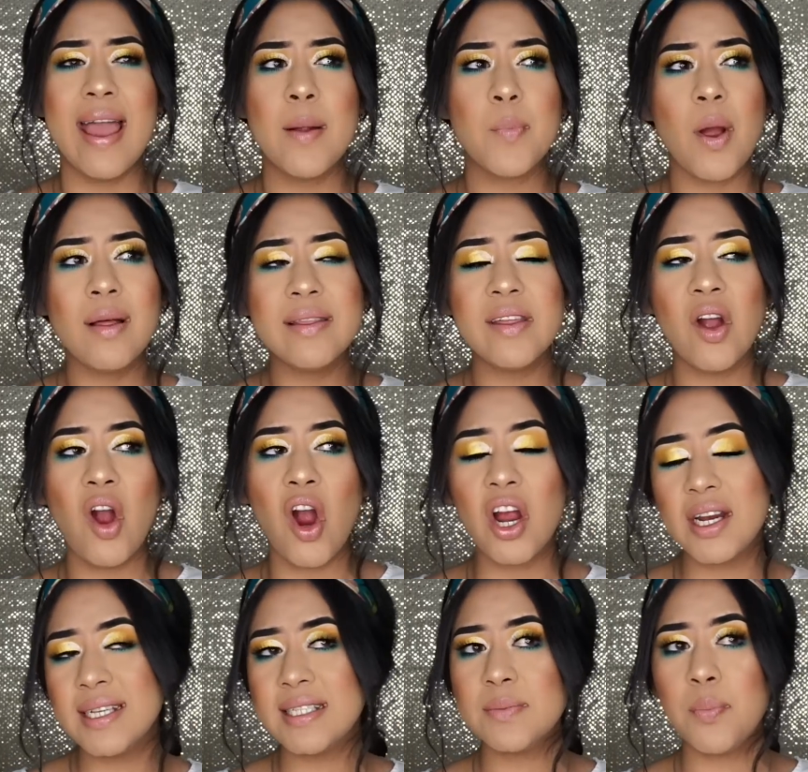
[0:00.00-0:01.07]
and probably the
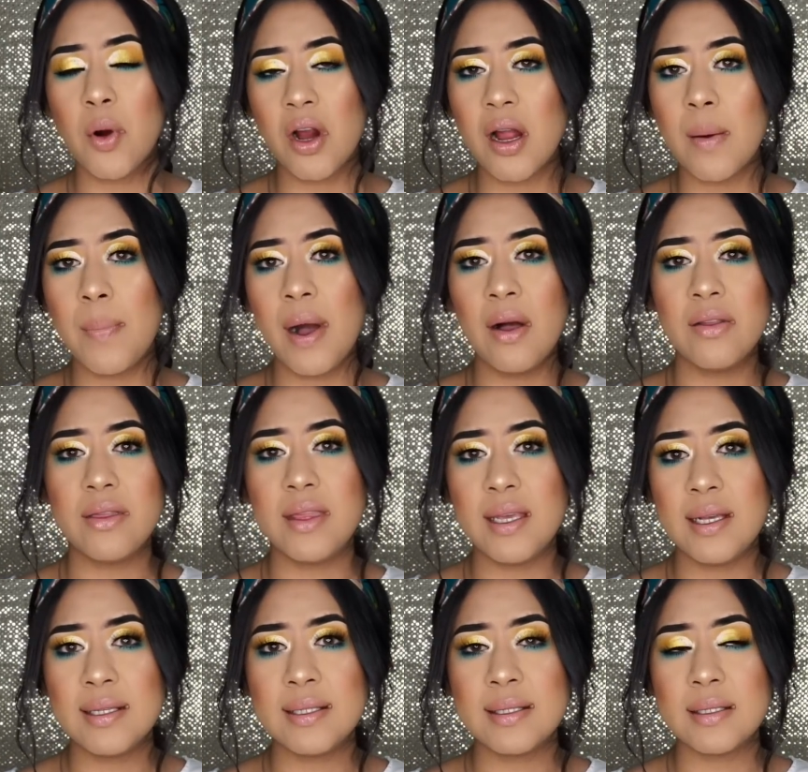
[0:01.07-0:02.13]
hardest part about
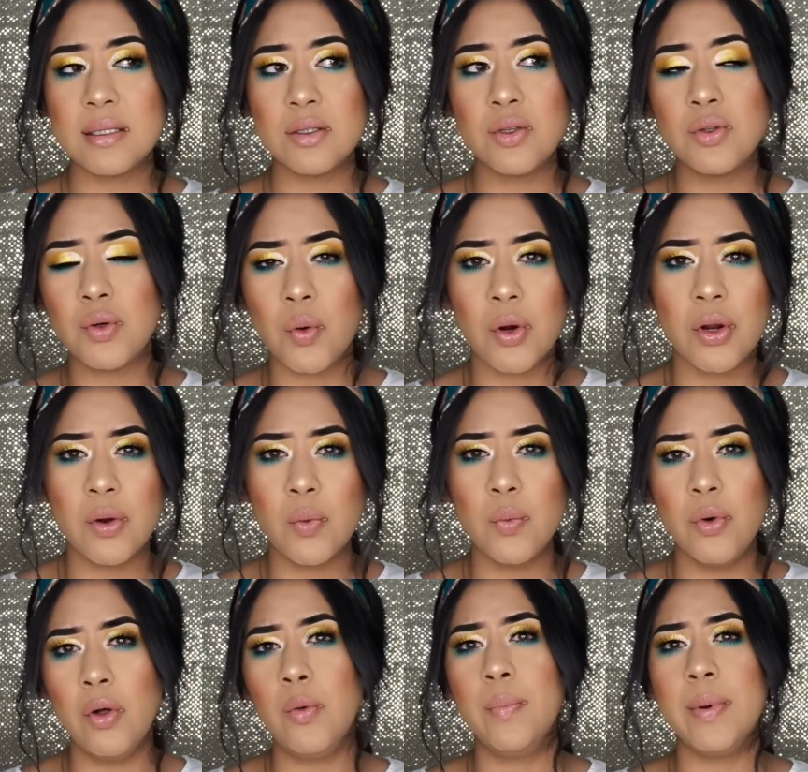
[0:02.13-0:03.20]
this tutorial
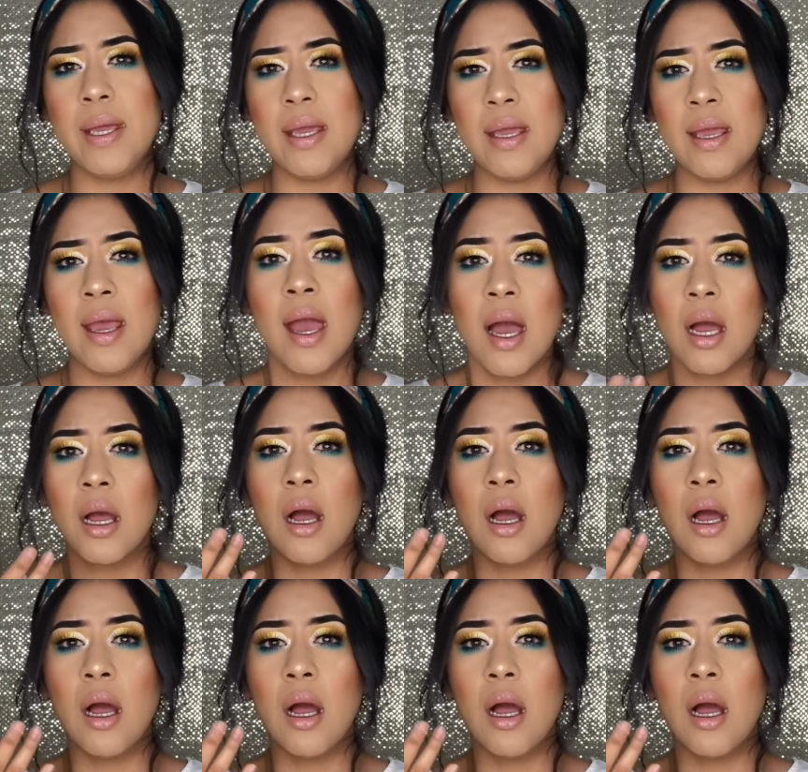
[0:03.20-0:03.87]
will be